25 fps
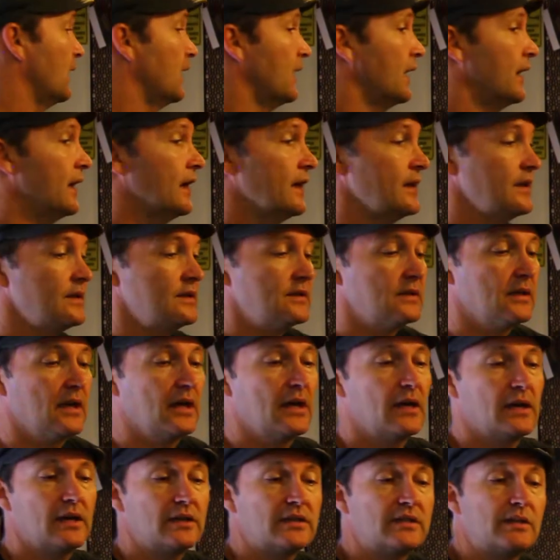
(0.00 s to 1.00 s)
is
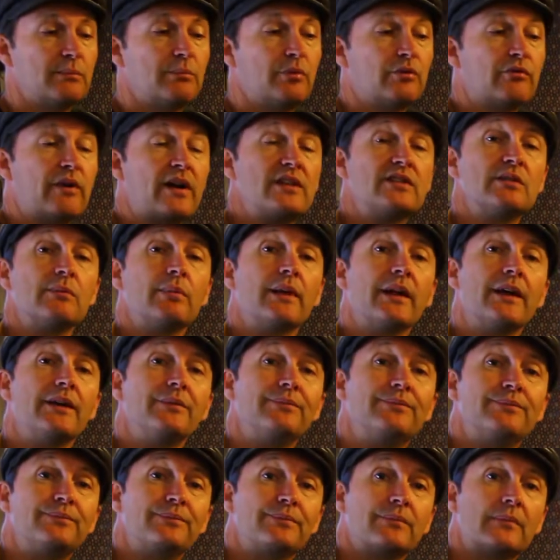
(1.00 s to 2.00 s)
a simple razor blade.
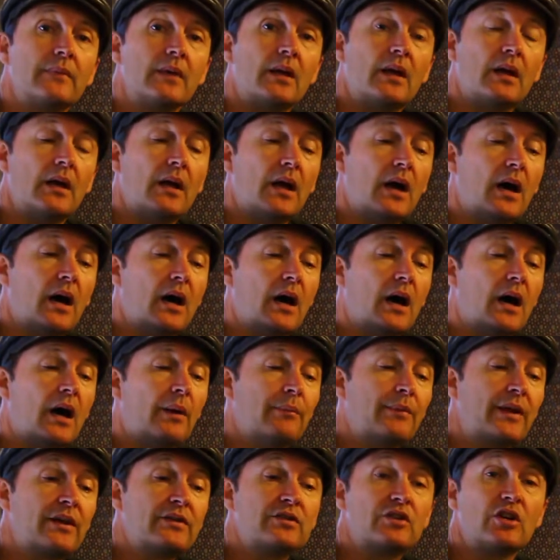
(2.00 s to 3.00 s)

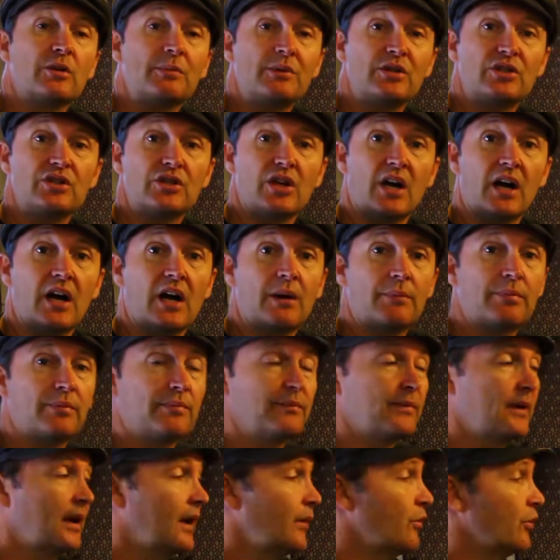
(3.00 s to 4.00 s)
Now it's got to be sharp,
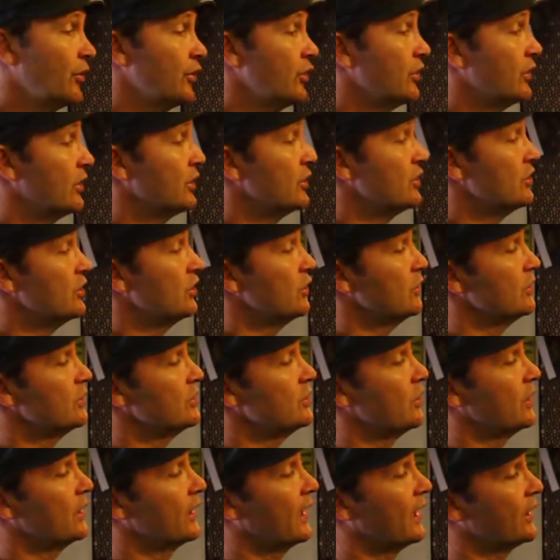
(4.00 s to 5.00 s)
and what you can do is
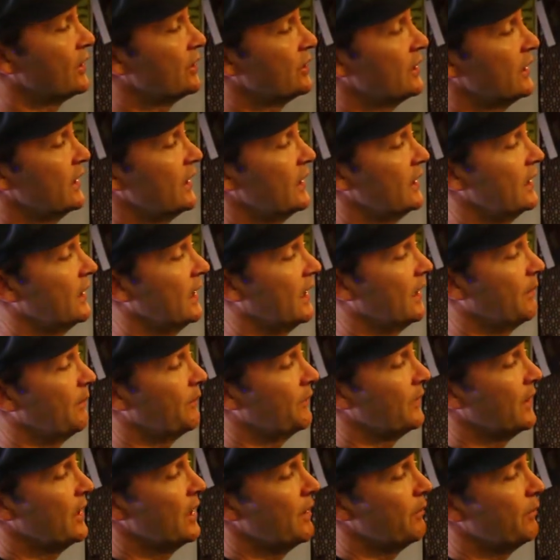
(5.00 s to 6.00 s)
you can actually
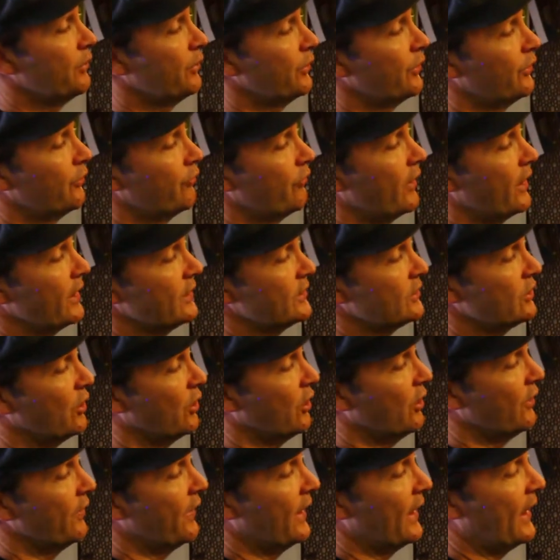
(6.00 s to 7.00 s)
put the razor
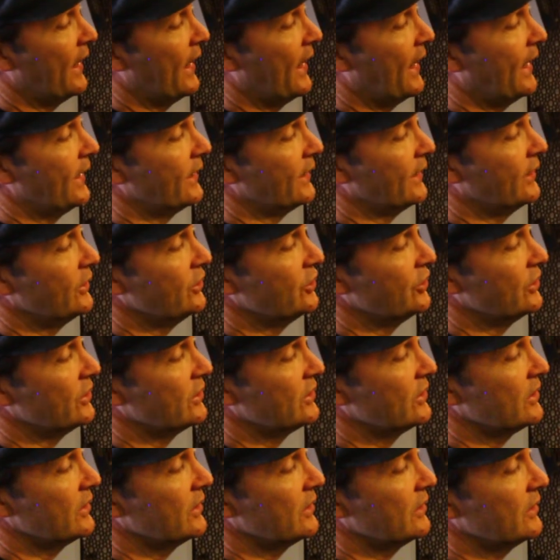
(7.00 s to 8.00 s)
on the hat and
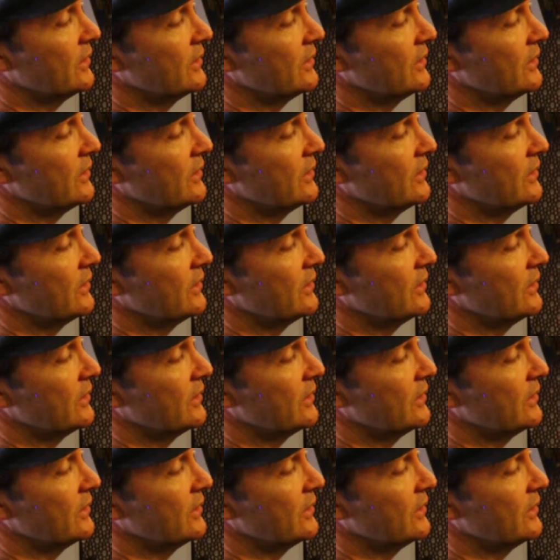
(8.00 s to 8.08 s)
just